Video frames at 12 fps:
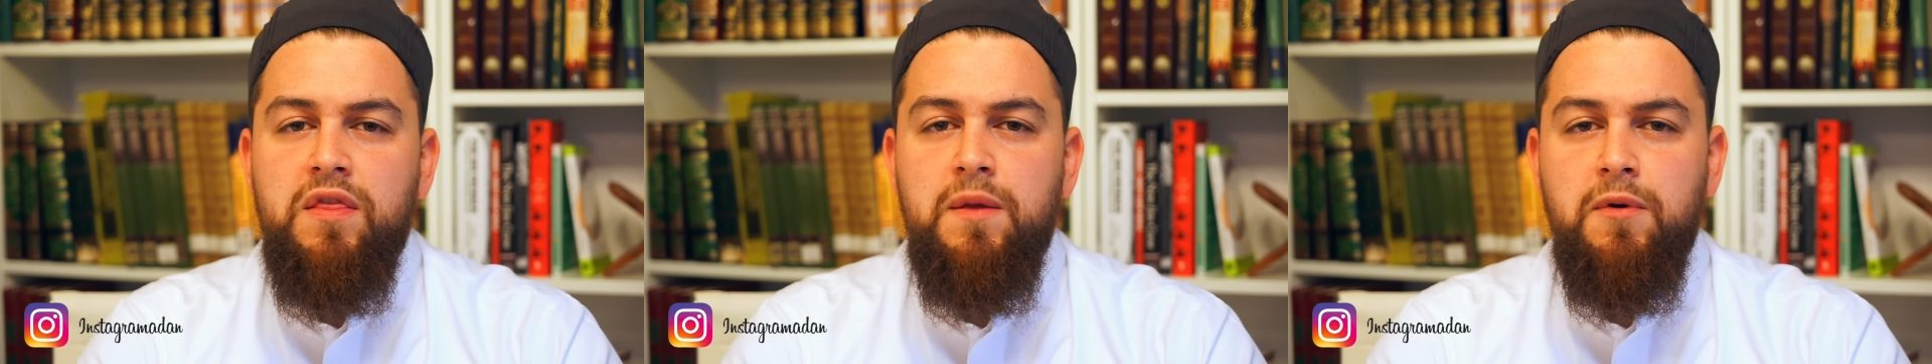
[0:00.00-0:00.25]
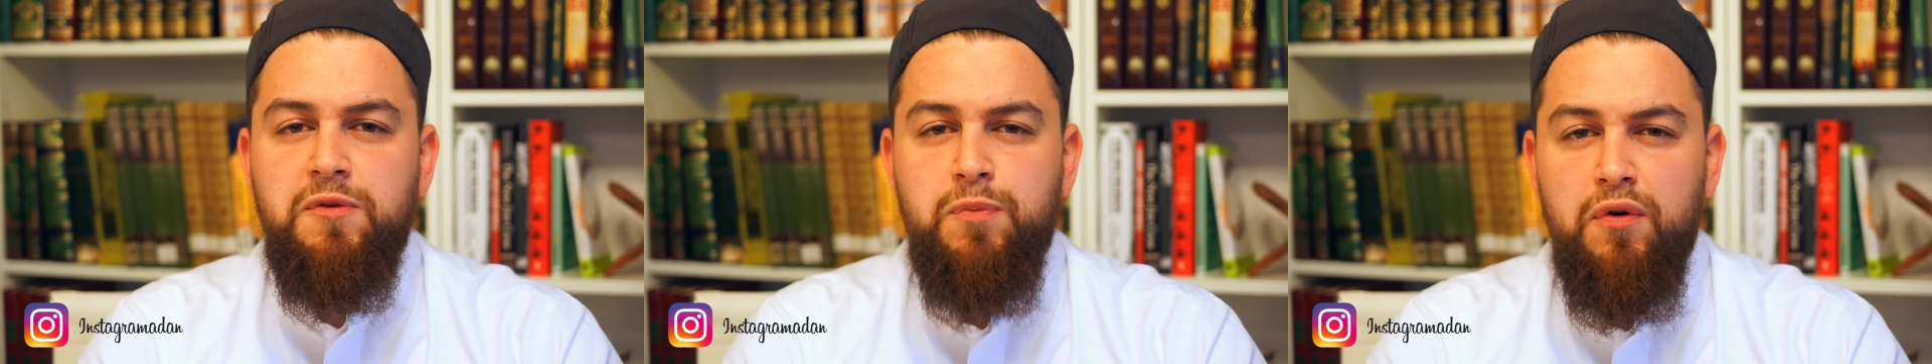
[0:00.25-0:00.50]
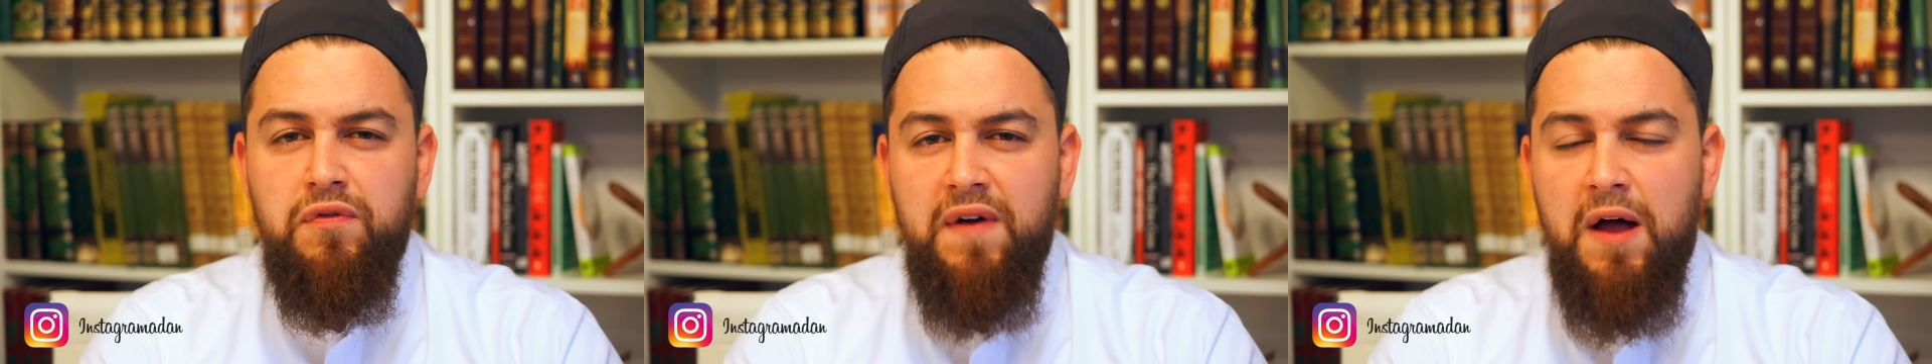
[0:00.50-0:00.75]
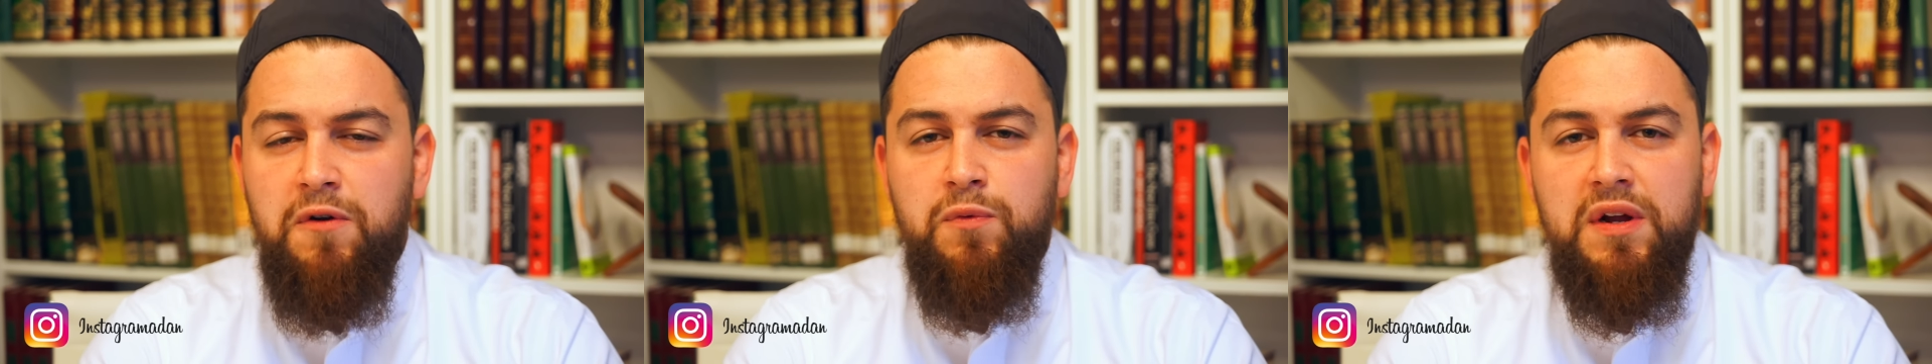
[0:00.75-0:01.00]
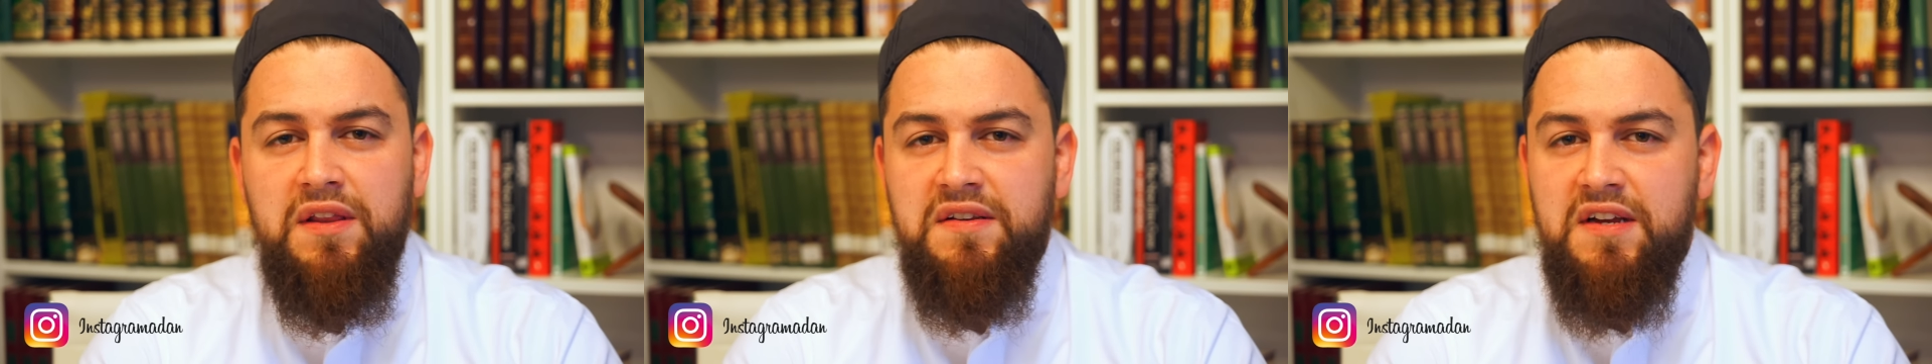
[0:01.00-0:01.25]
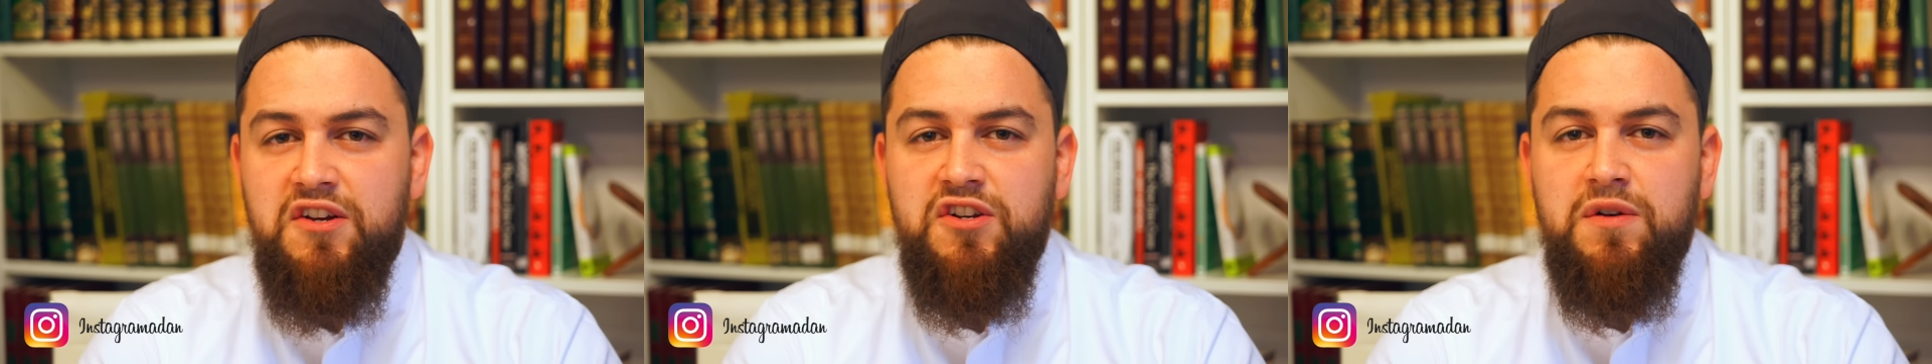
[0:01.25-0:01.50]
The most profound
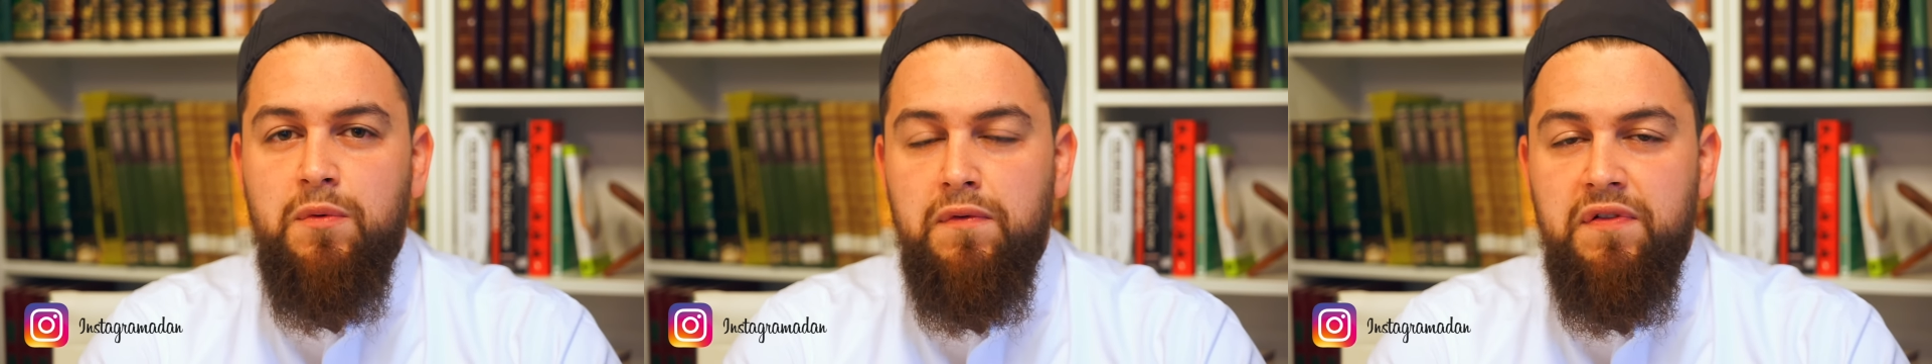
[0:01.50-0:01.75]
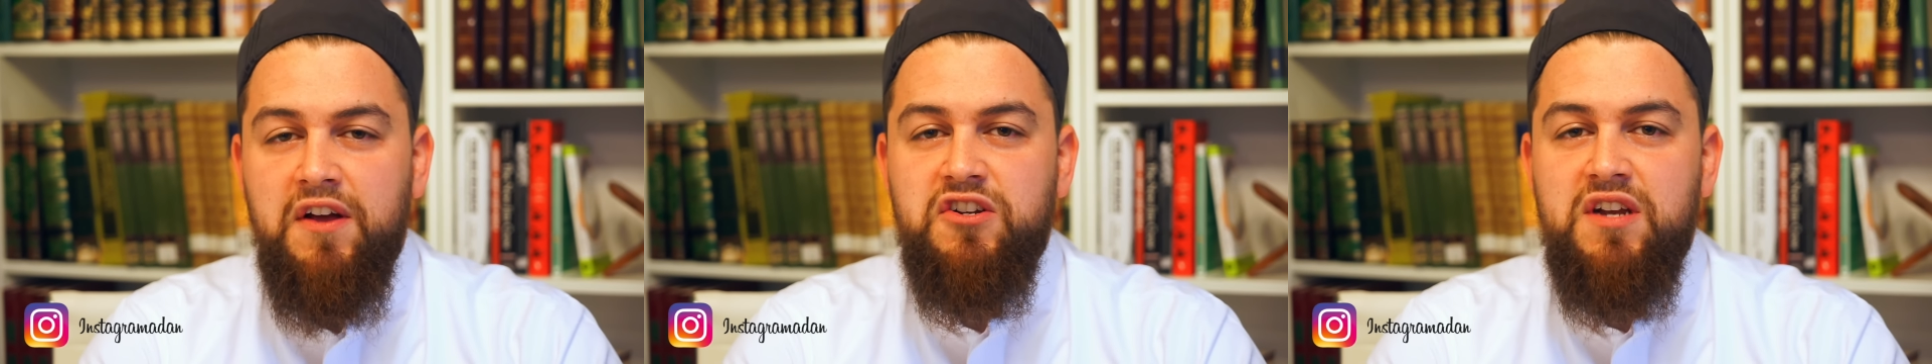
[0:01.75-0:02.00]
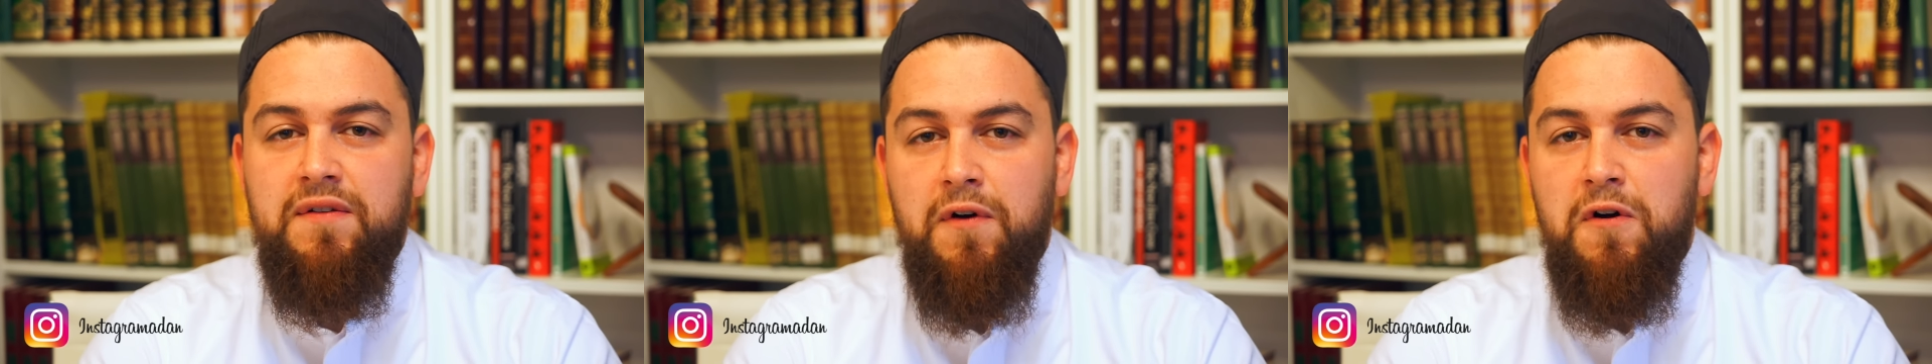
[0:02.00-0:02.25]
realization and reflection I've